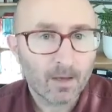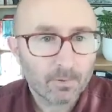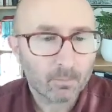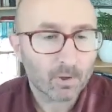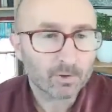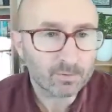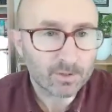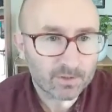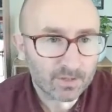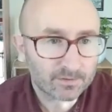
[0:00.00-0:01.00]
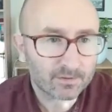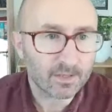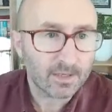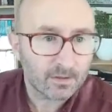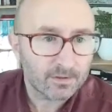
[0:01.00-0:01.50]
But we're also interested
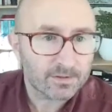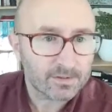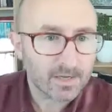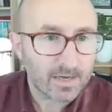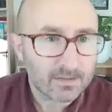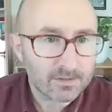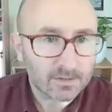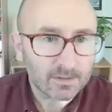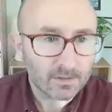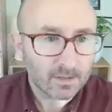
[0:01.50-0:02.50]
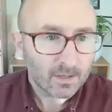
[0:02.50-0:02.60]
in understanding